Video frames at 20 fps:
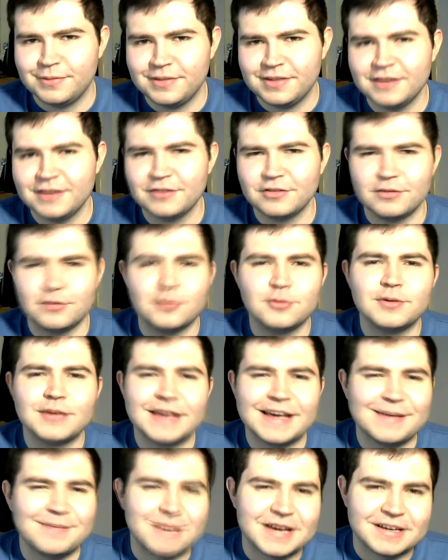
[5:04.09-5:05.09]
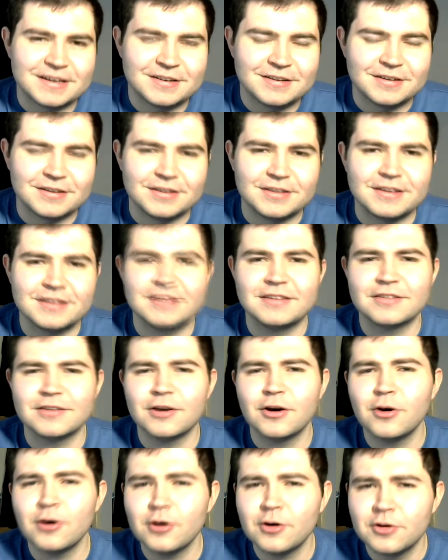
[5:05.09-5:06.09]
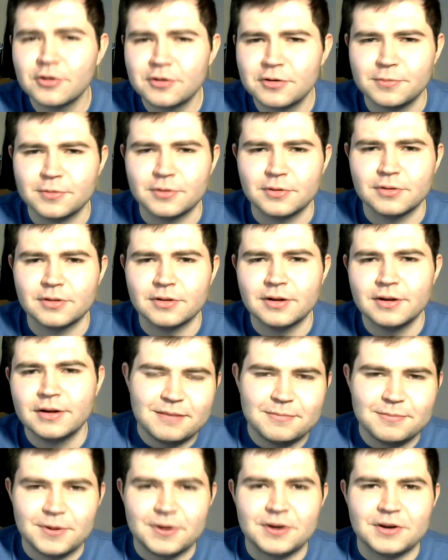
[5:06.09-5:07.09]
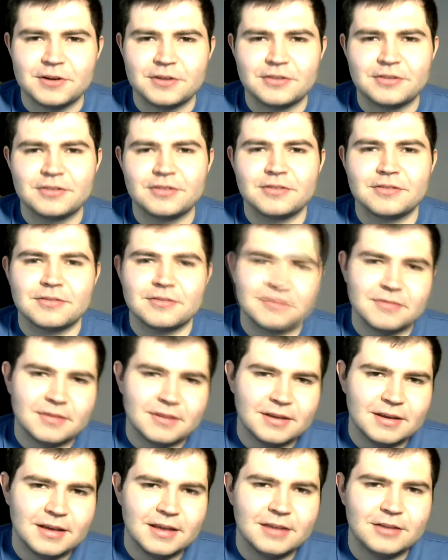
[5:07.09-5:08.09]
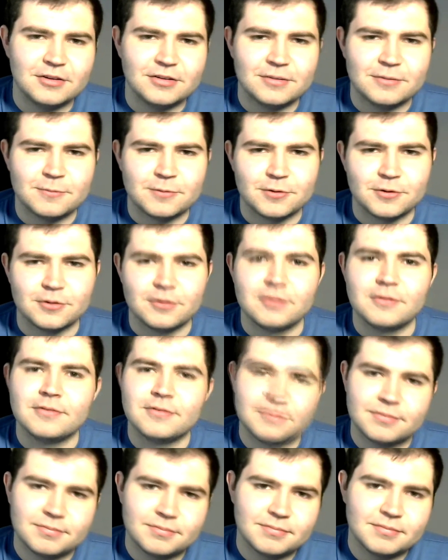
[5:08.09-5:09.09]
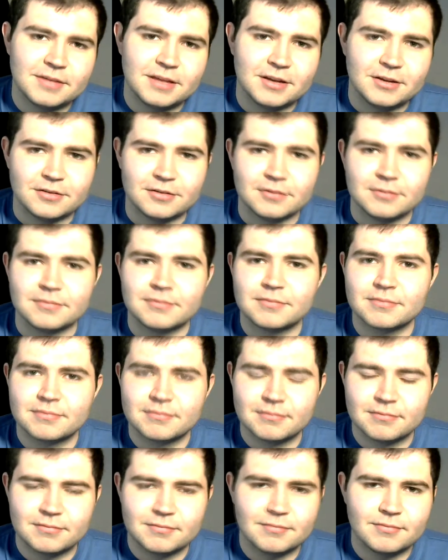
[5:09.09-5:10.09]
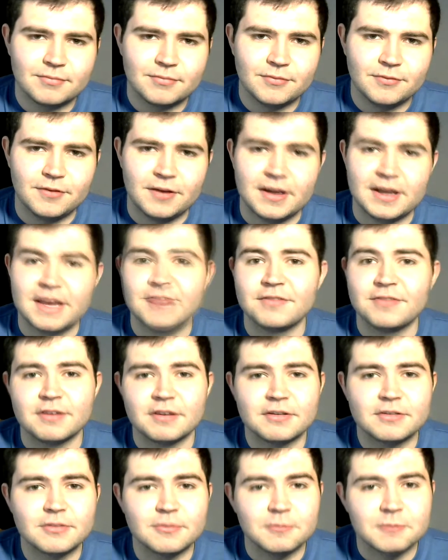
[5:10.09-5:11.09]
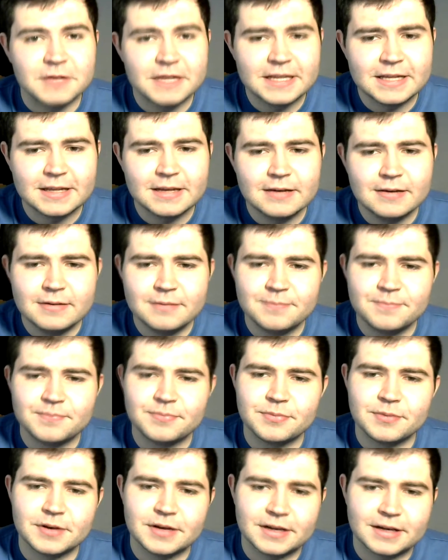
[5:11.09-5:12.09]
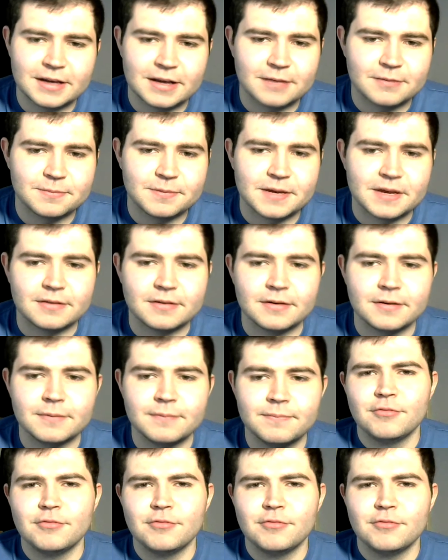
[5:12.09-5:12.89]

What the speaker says: Things do get better. This is horrible, but it does improve. It doesn't get fixed completely, but it gets better.